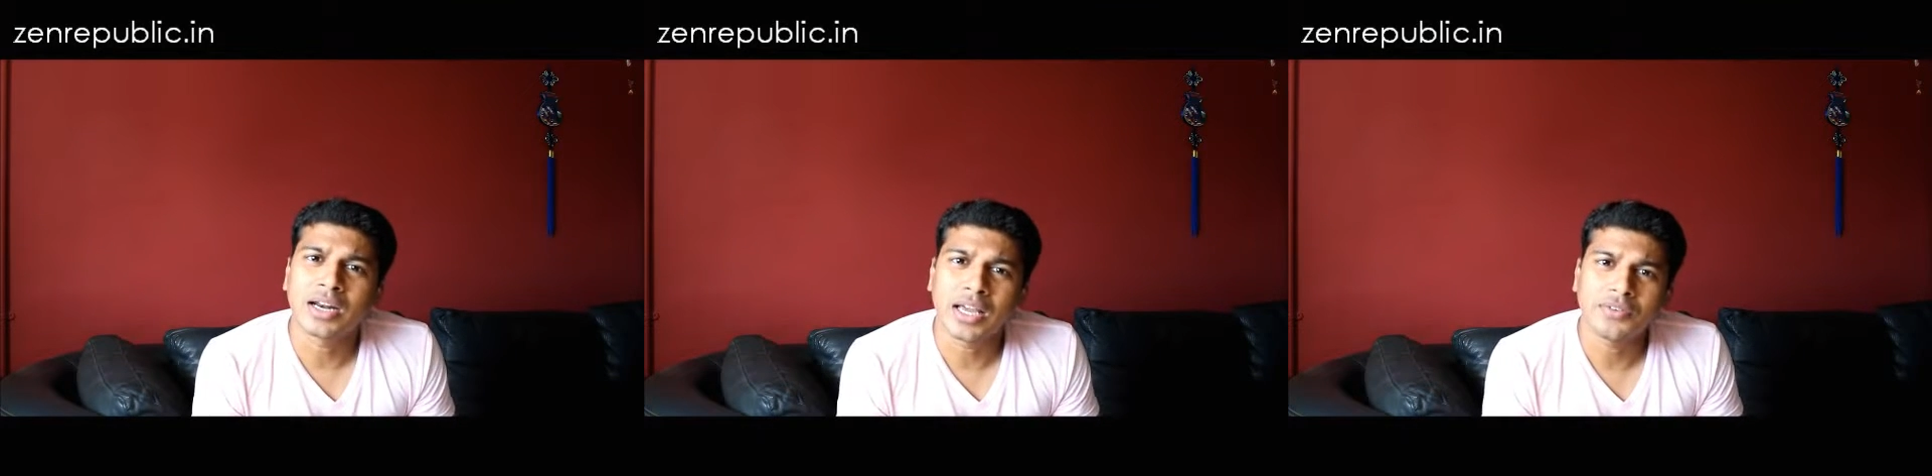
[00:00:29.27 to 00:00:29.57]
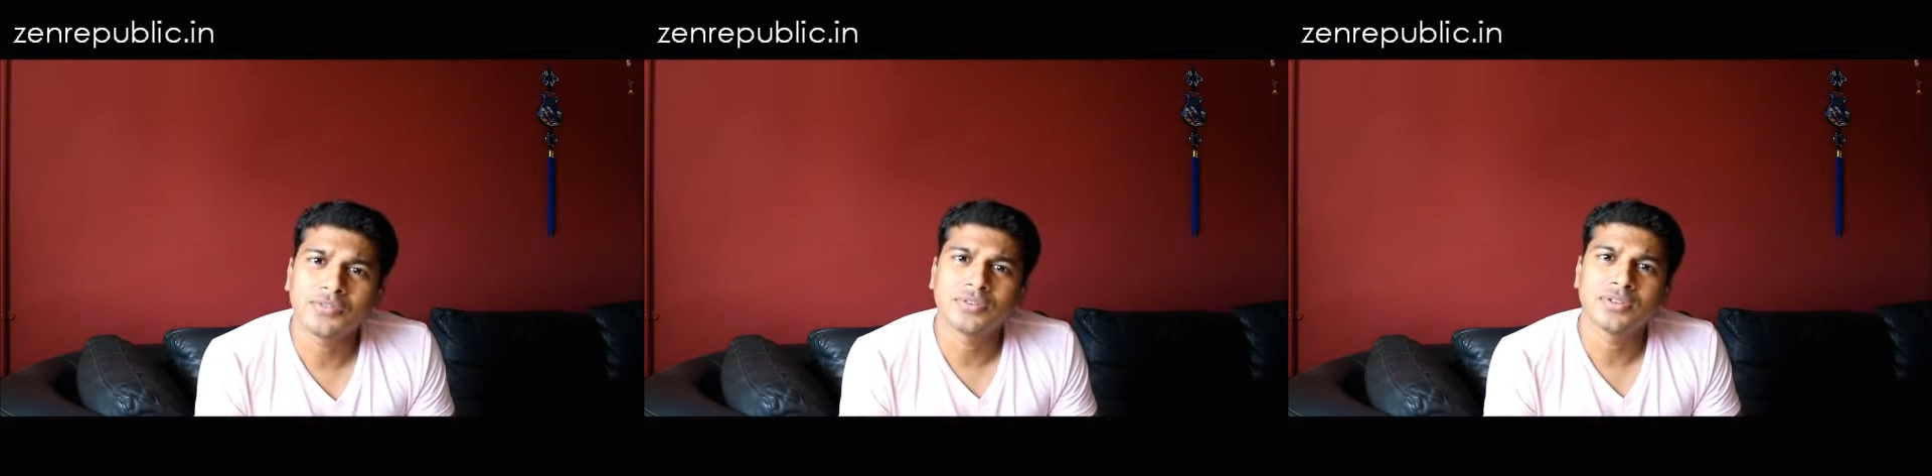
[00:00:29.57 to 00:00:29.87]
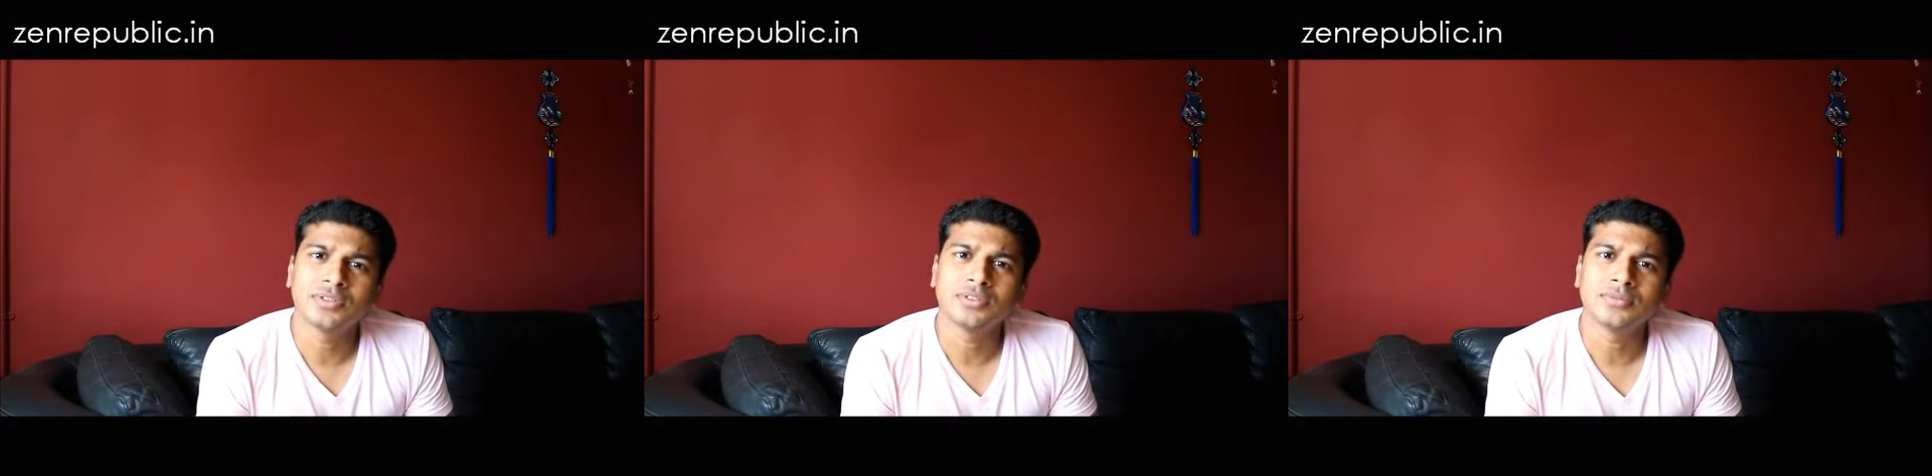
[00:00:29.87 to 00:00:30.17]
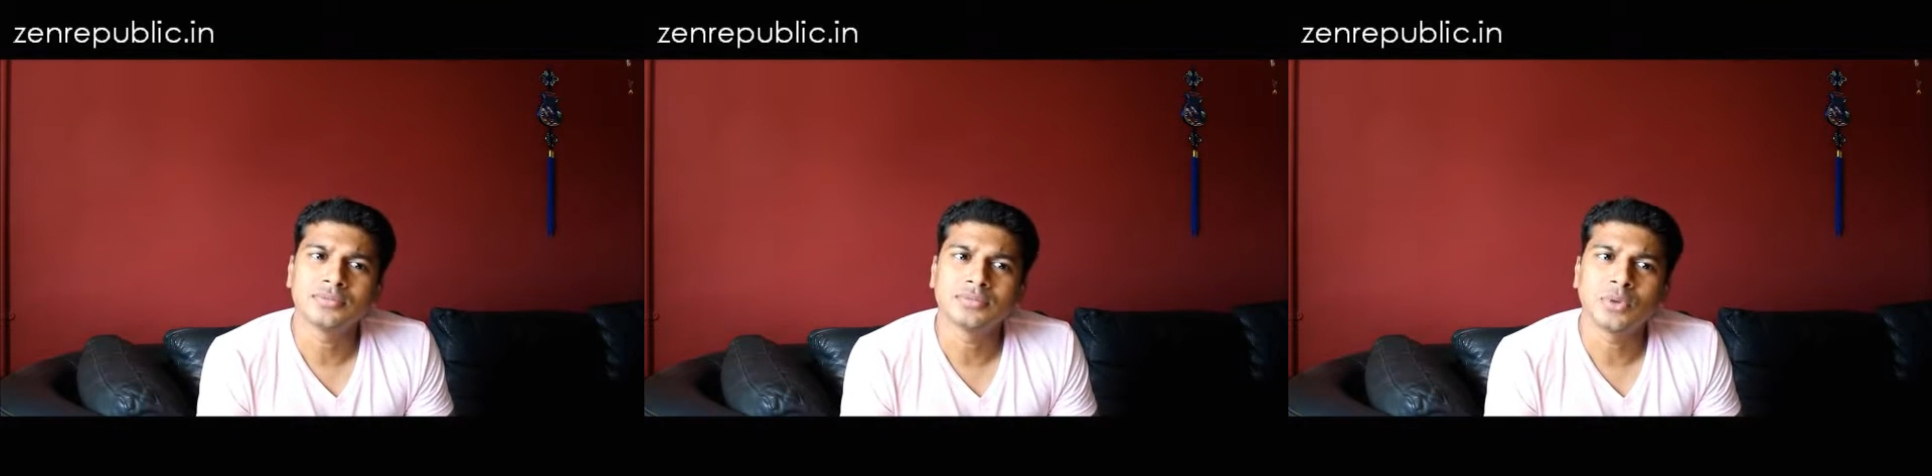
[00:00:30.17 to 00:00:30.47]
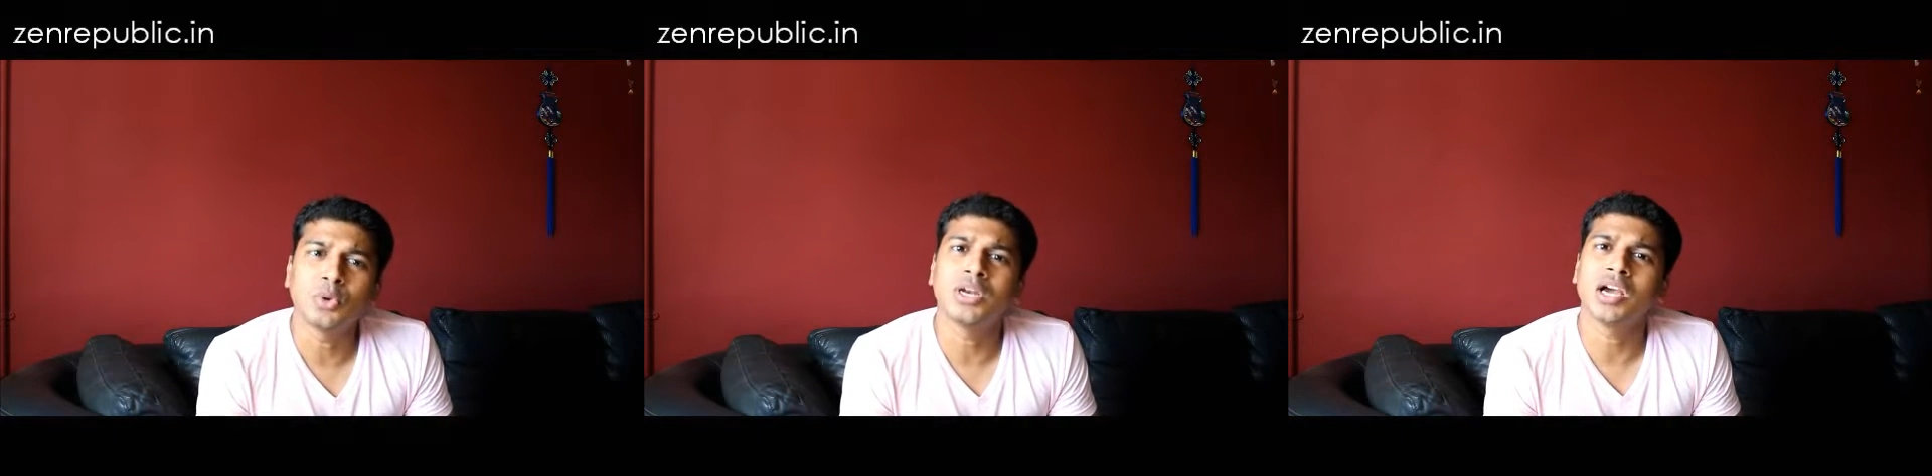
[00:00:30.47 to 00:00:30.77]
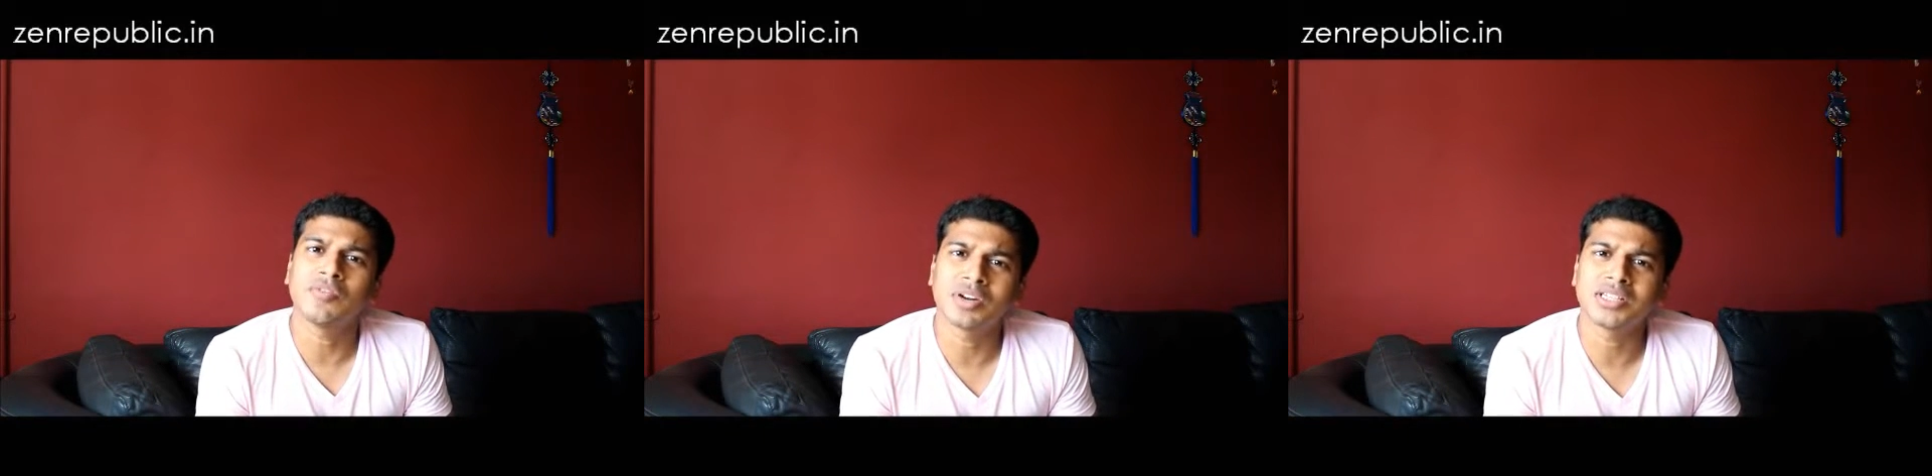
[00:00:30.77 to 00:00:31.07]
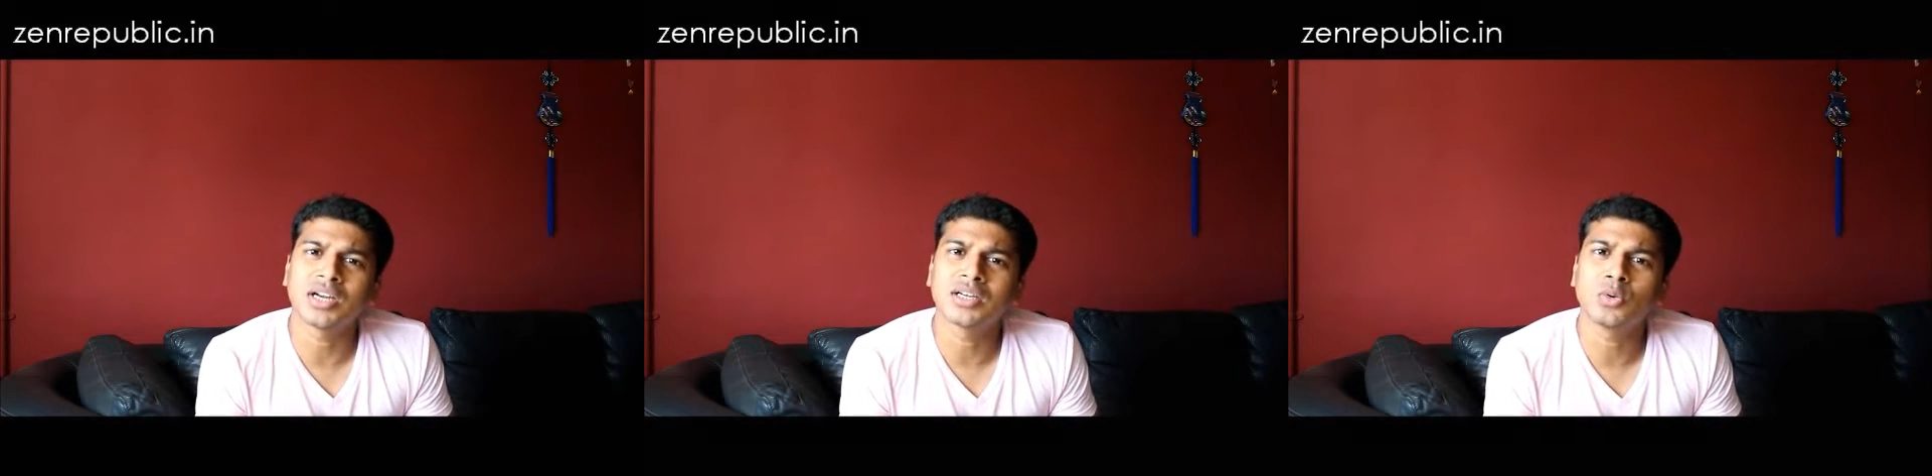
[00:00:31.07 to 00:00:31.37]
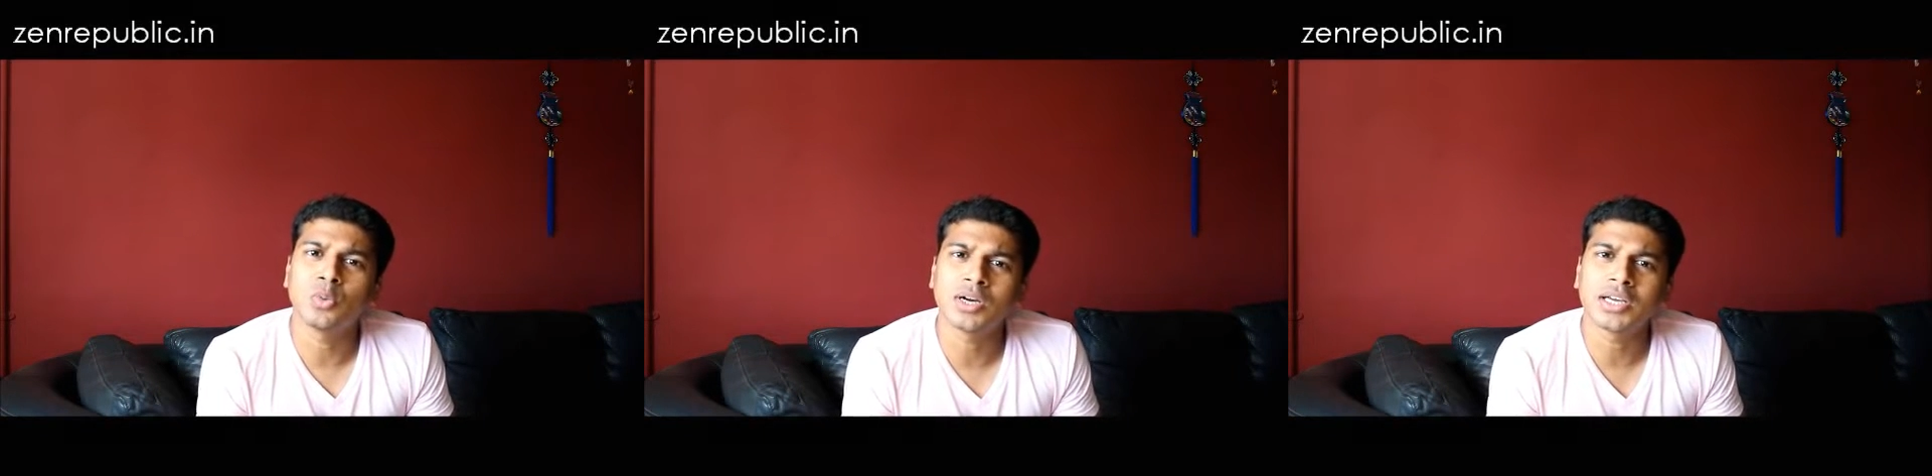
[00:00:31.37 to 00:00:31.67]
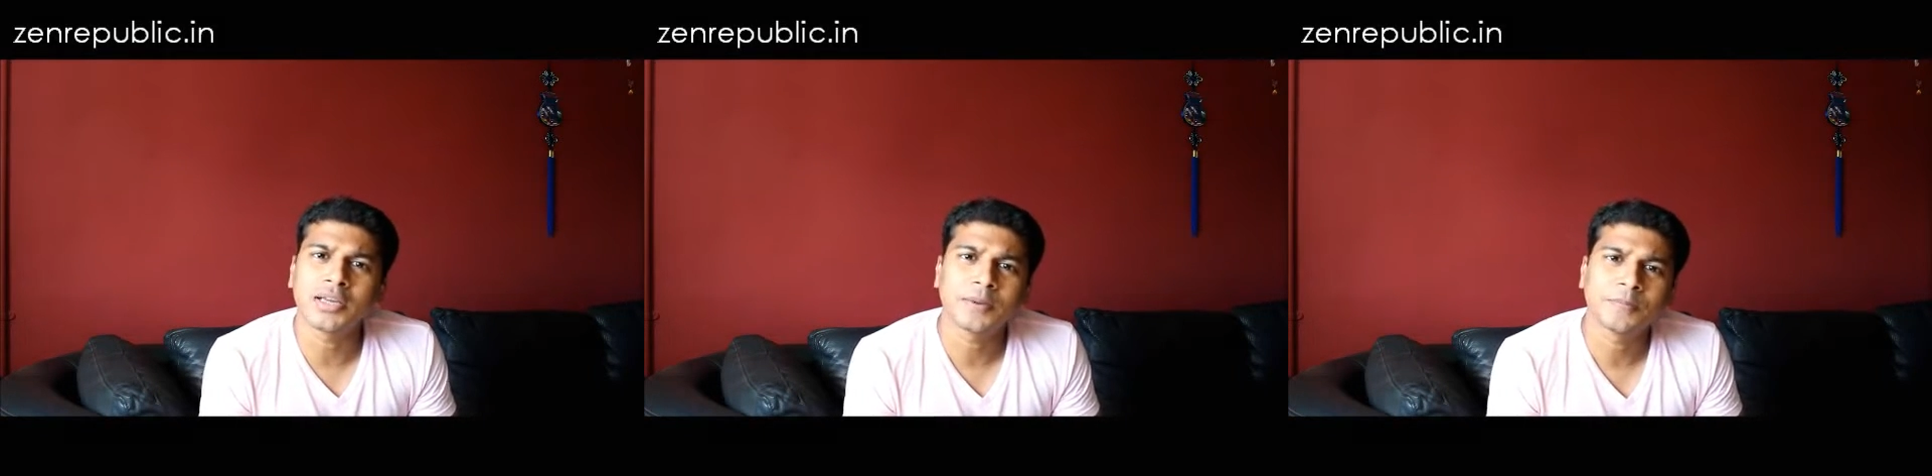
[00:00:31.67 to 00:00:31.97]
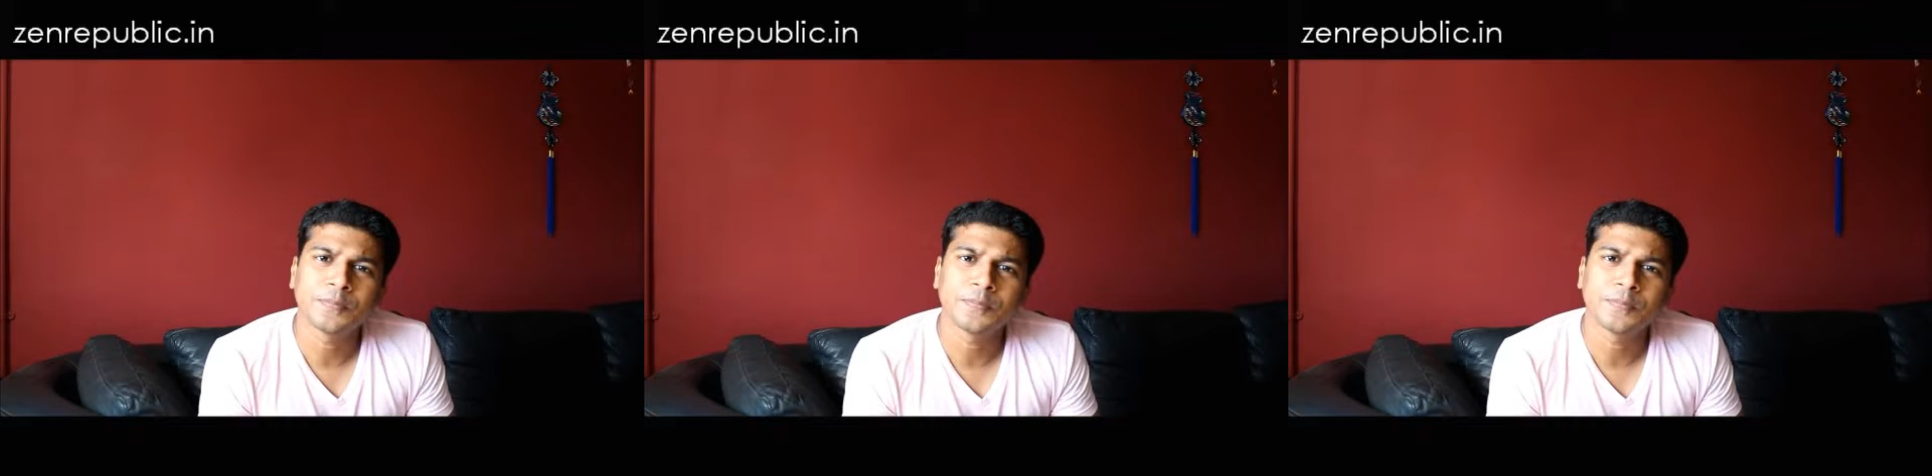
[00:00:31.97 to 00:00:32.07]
in life, only after I started working.